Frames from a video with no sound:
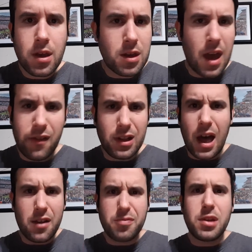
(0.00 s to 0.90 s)
You have a
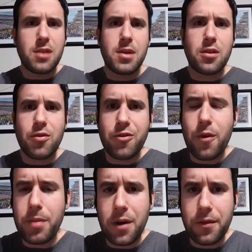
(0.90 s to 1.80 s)
lot of playmakers for
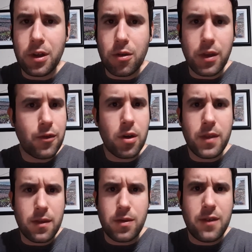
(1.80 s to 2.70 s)
Buffalo.
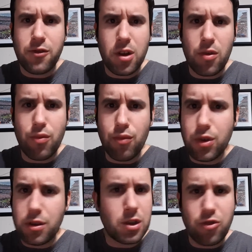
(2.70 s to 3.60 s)
They've done a
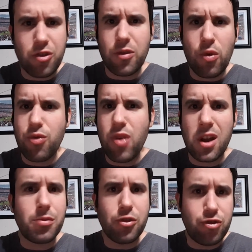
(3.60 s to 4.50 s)
really just
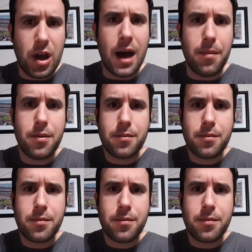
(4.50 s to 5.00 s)
incredible job.